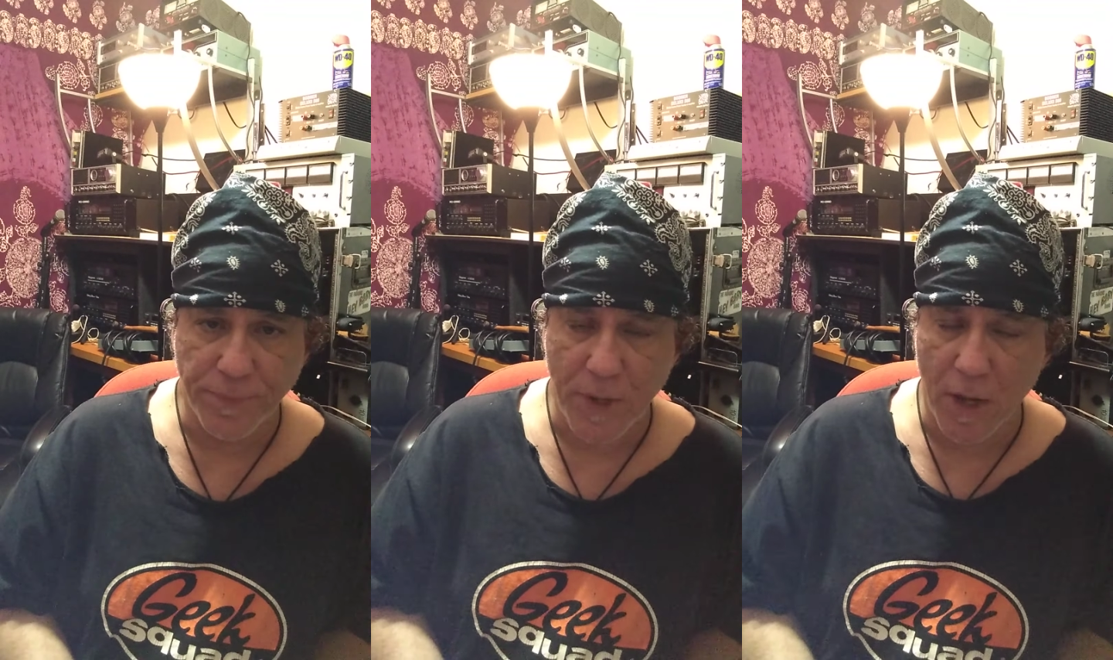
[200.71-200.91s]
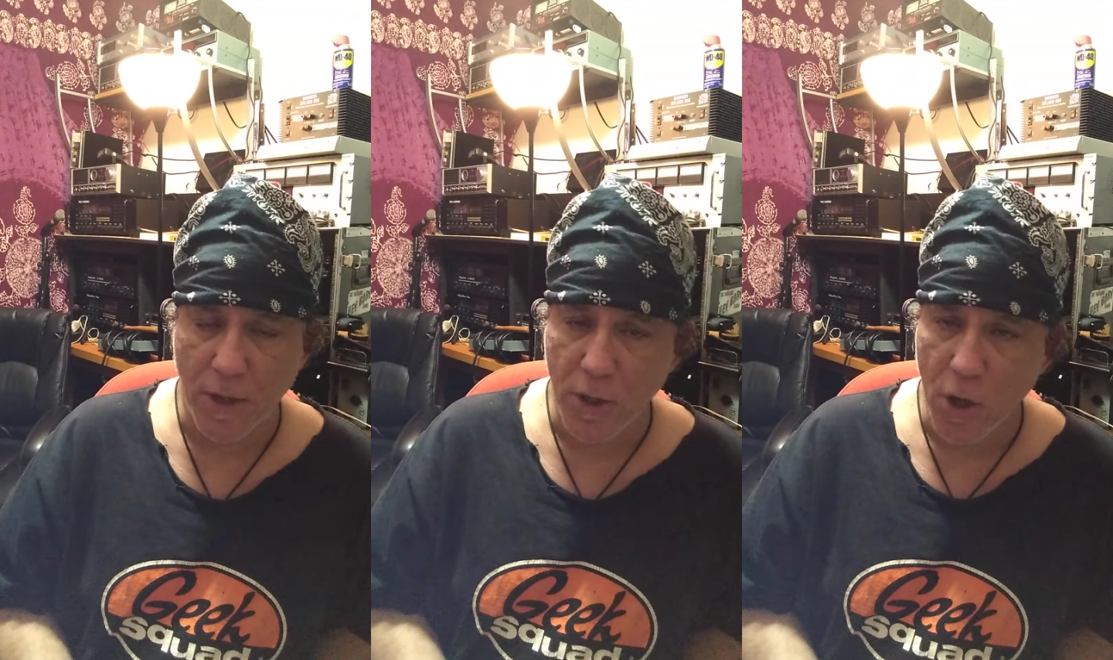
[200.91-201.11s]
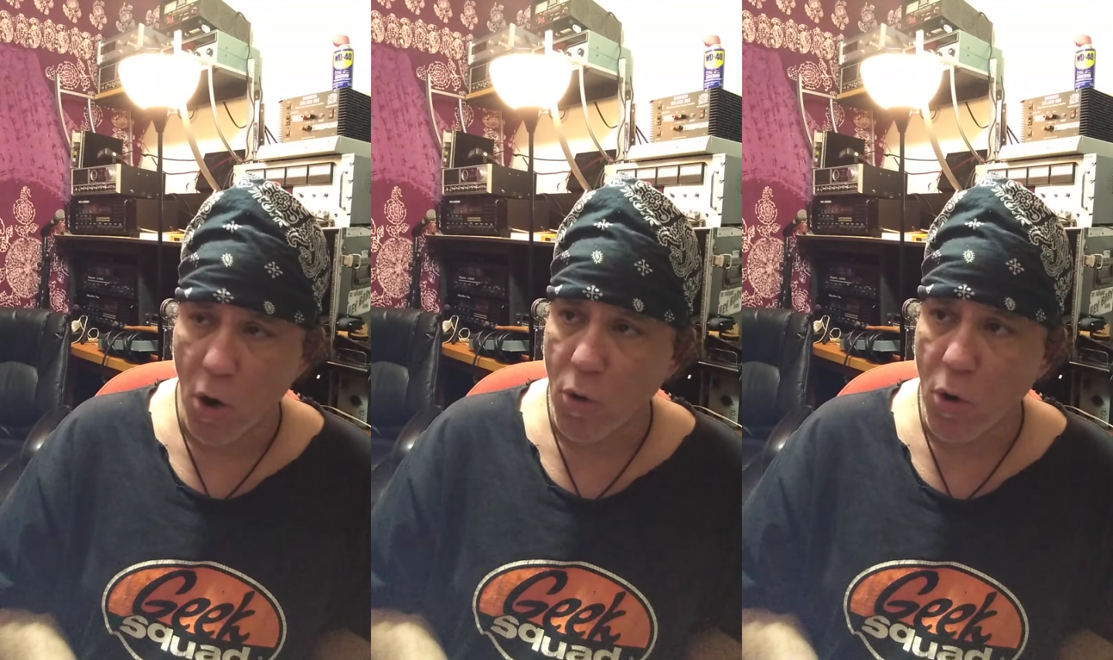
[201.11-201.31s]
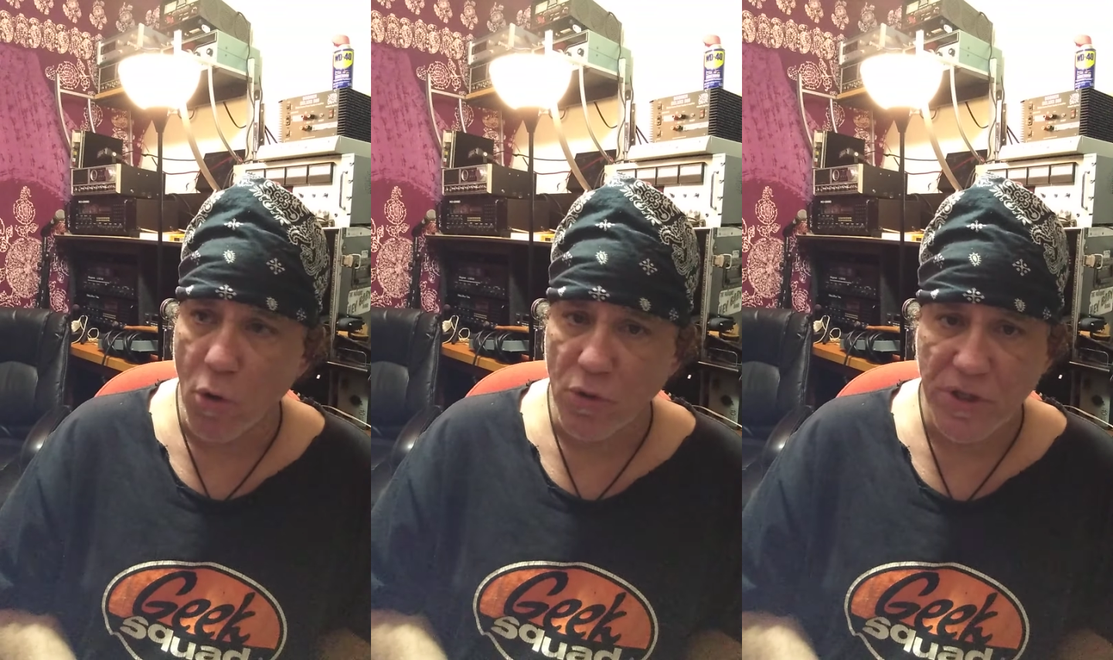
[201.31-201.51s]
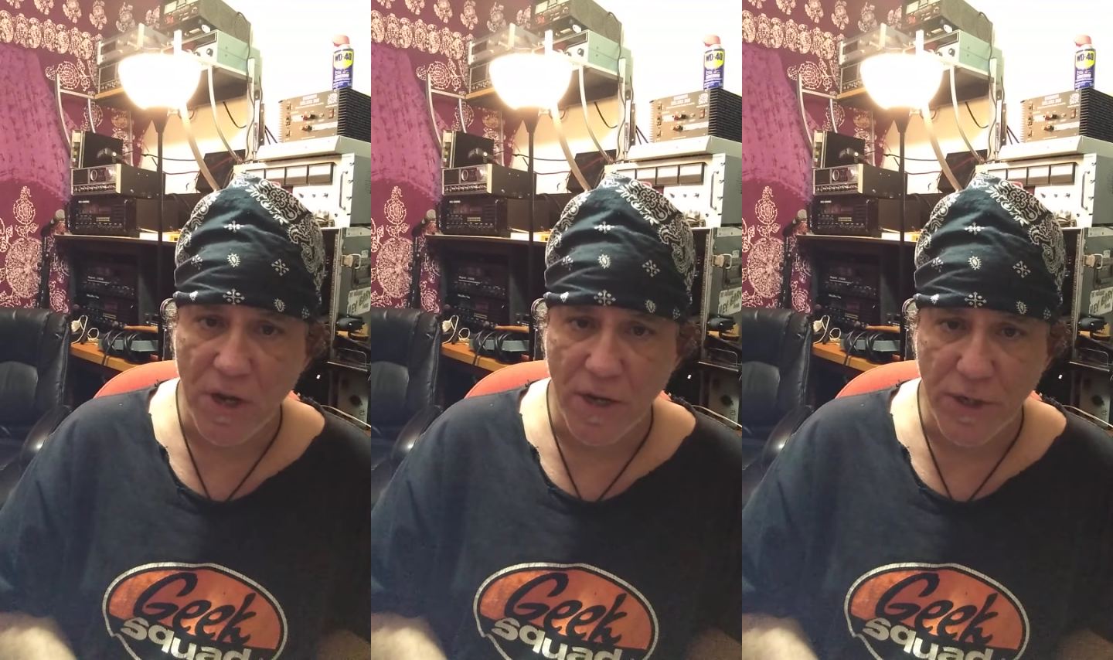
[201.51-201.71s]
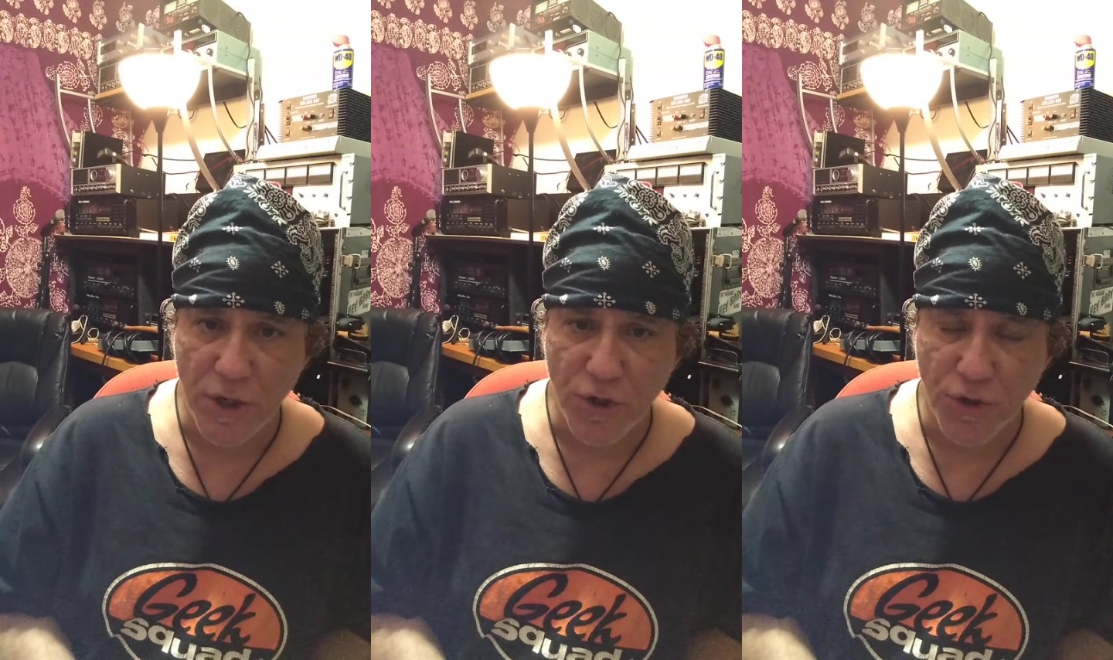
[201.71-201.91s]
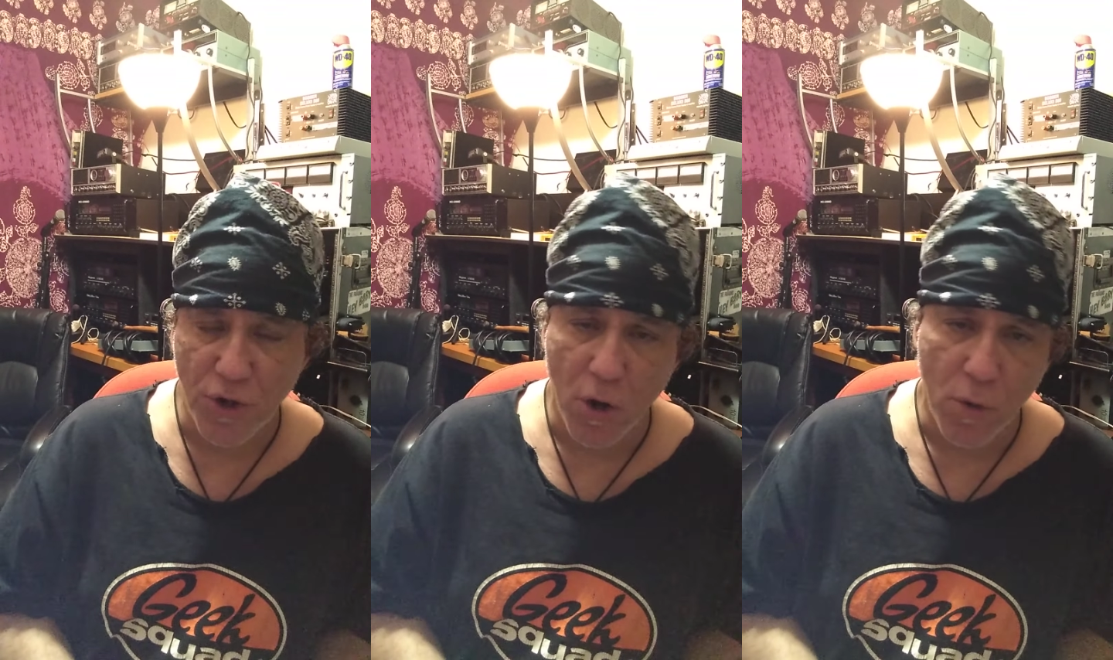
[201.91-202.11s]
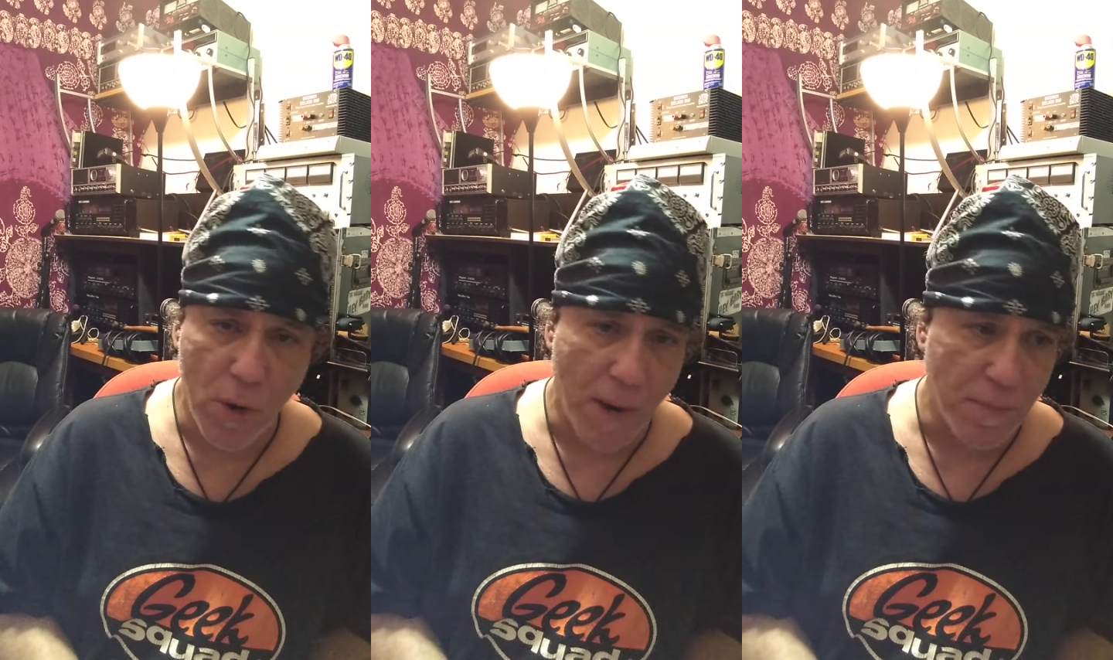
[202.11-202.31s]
a co-host on this show.